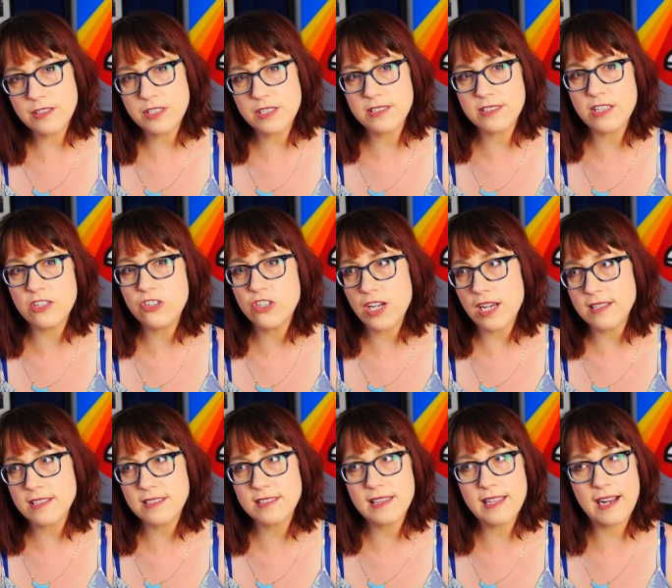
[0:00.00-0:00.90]
to
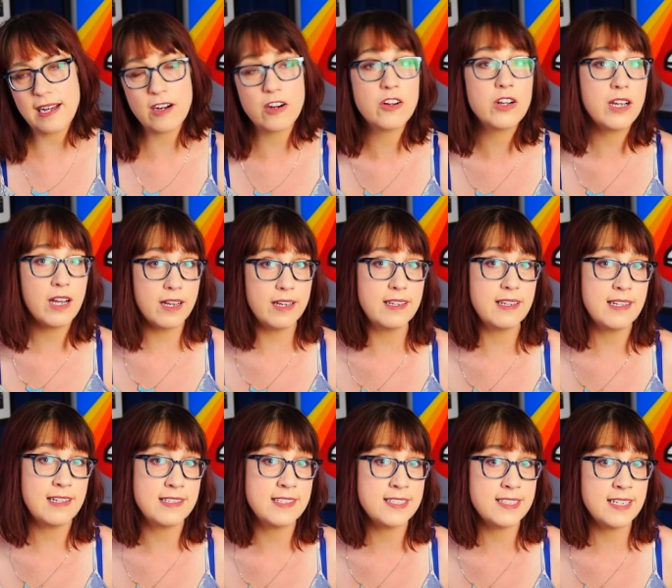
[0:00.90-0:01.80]
suggest that our gut
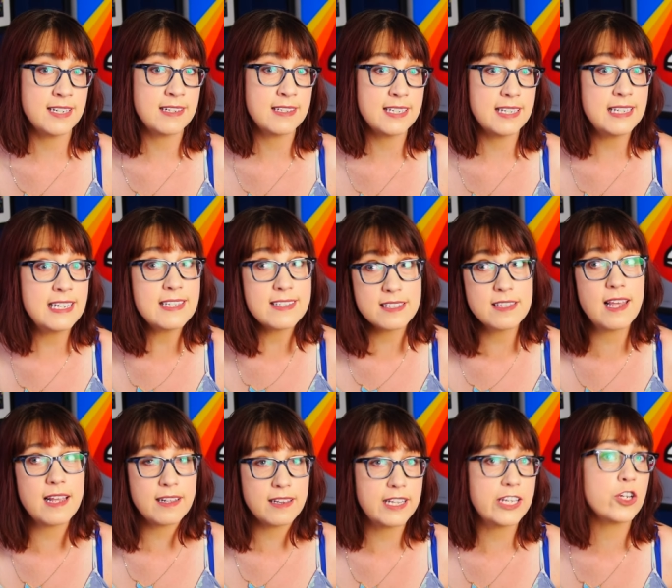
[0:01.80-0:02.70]
instinct is
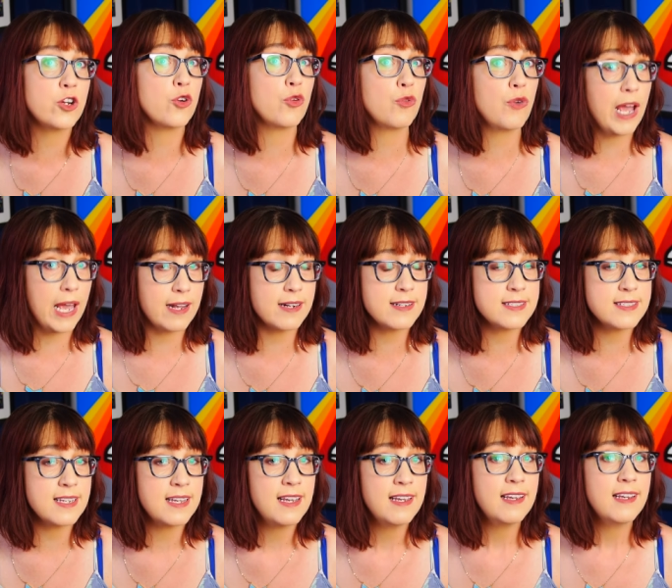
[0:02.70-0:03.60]
likely correct.